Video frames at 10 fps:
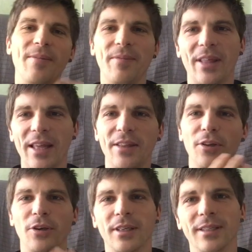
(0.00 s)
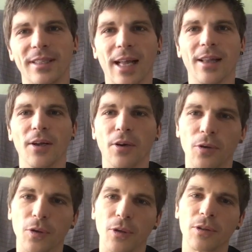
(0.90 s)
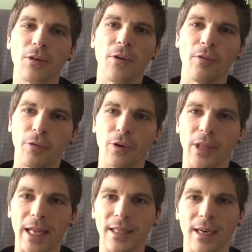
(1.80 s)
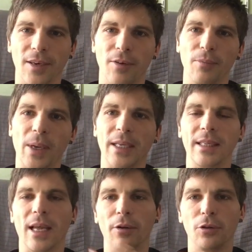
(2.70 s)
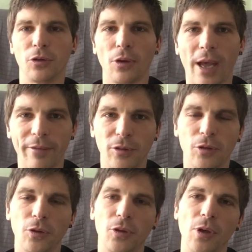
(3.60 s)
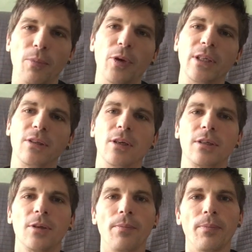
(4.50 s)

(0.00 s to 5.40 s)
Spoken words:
then you can sell a course for that kind of money. Now, you do have to do some research.